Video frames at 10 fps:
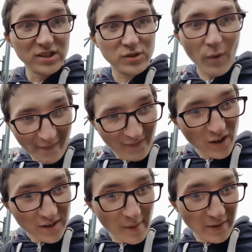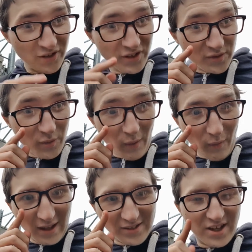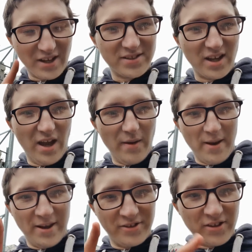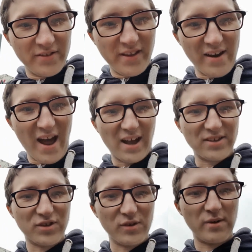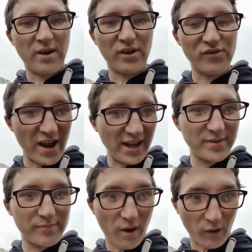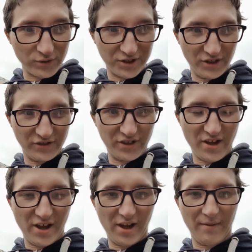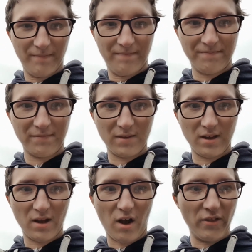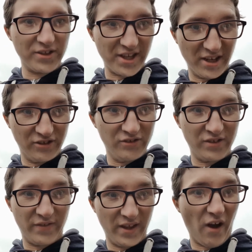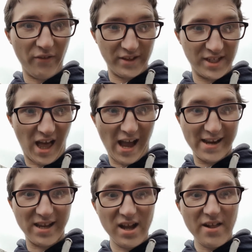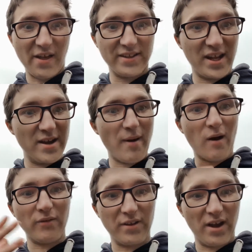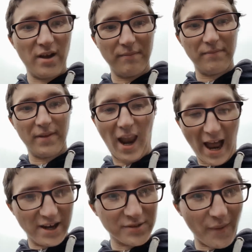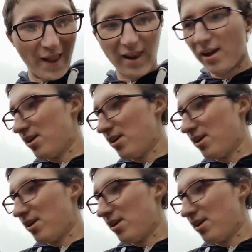So I forgot to mention as well, whilst at Penistone, there are some great posters on the stations on this line that tell you about the line as well.